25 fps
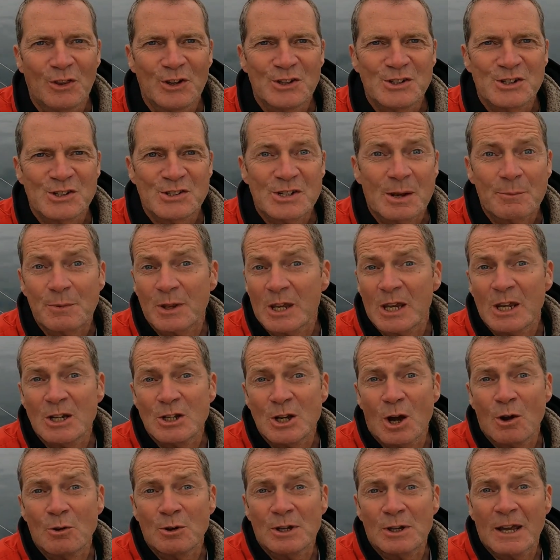This is something
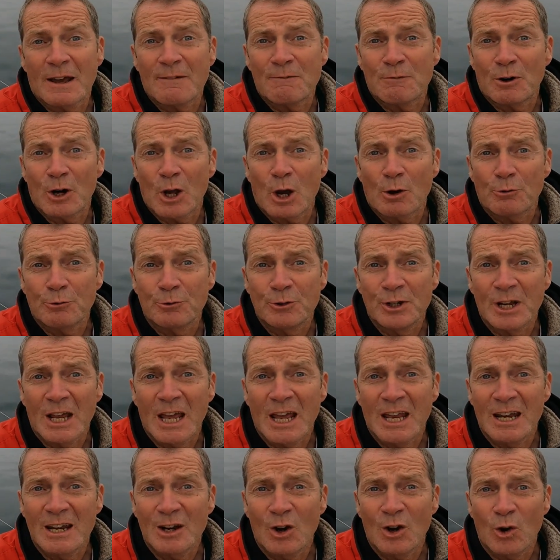you don't get very often
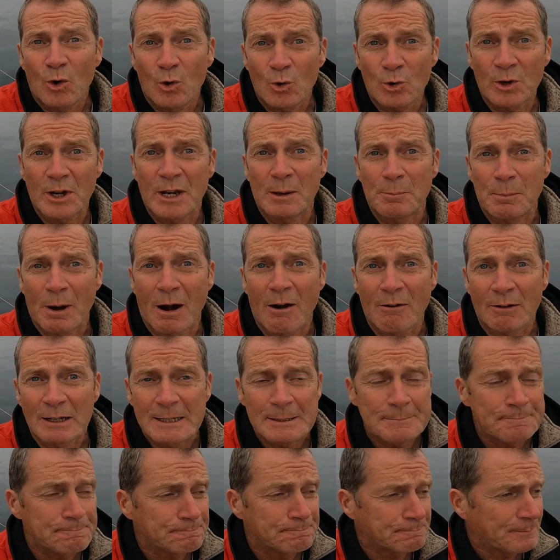in Orkney,
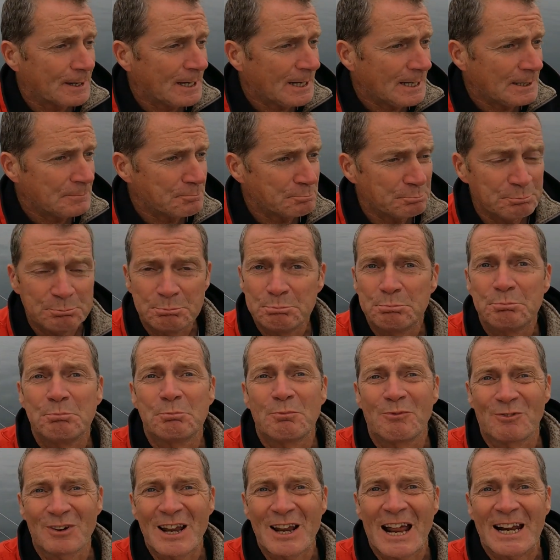apparently.
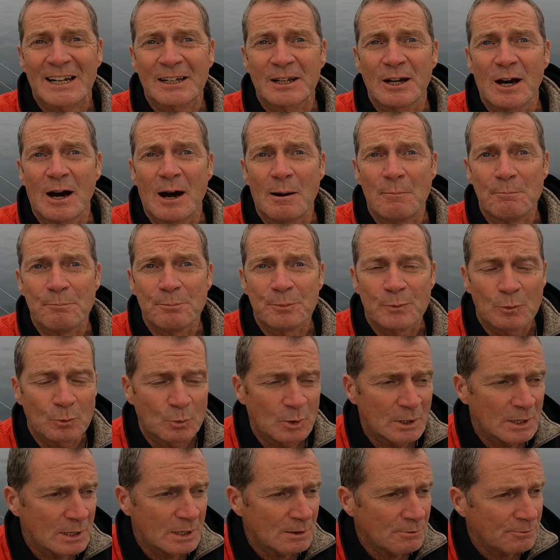Flat calm.
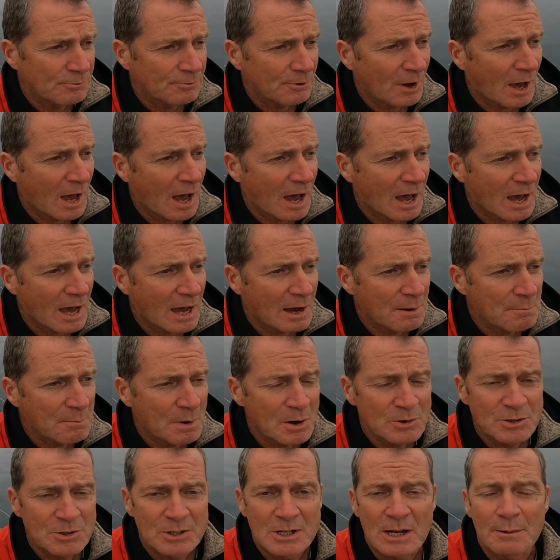We've
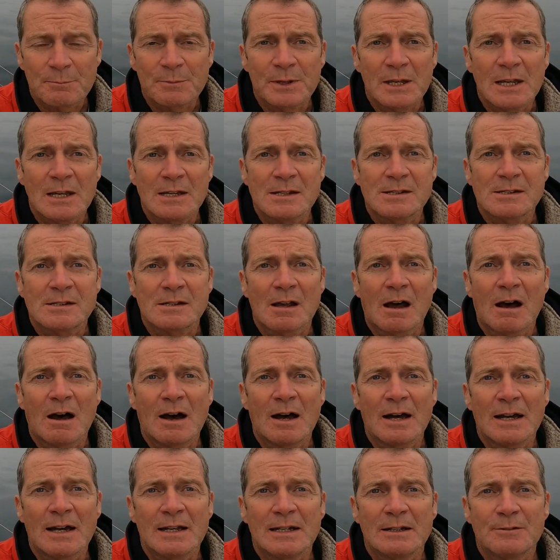motored up the east
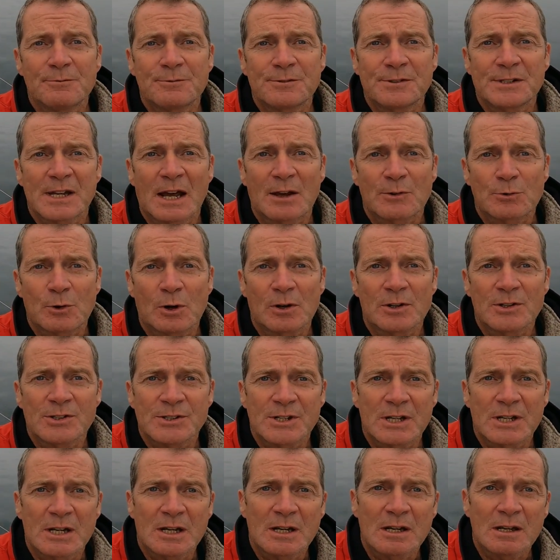side of South
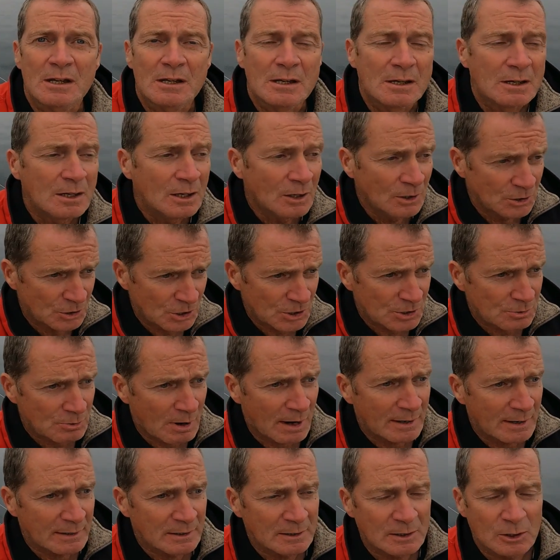Ronaldsay,
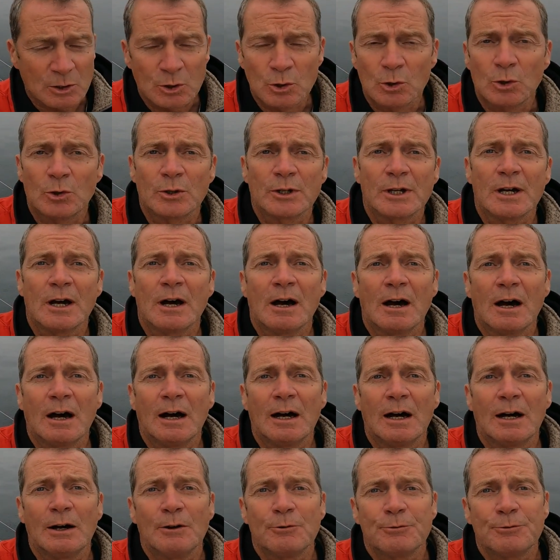just rounded the corner
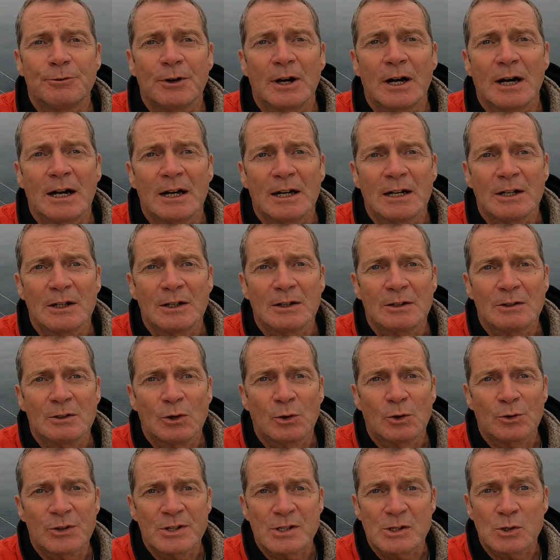of
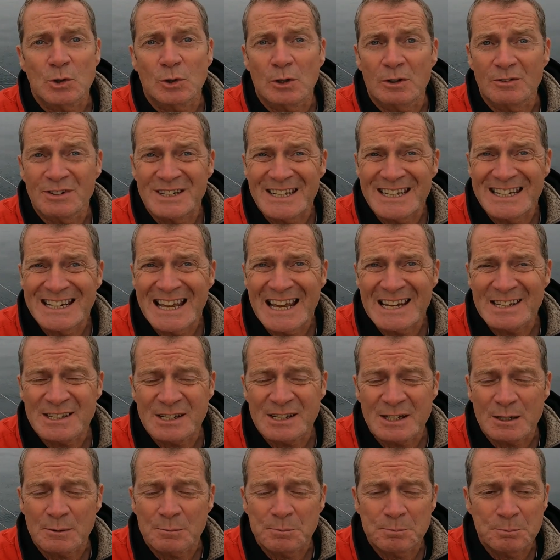northeast corner of
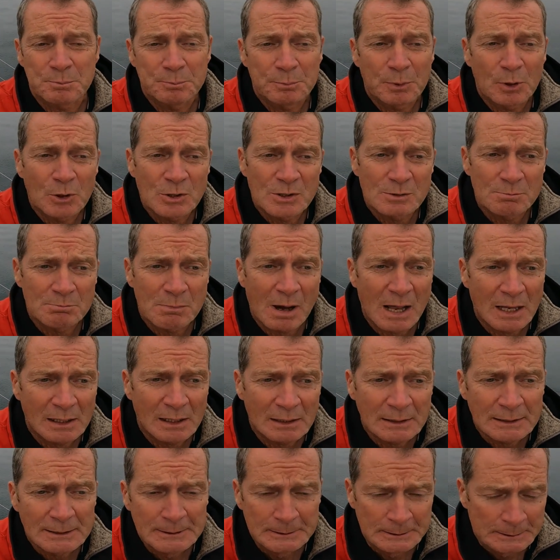DNS at the point of
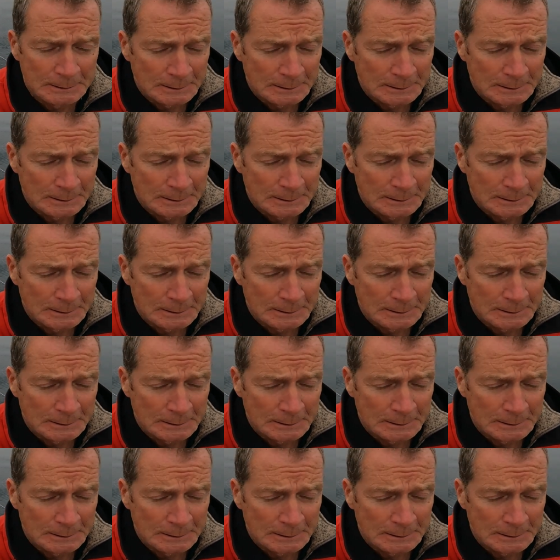Mull.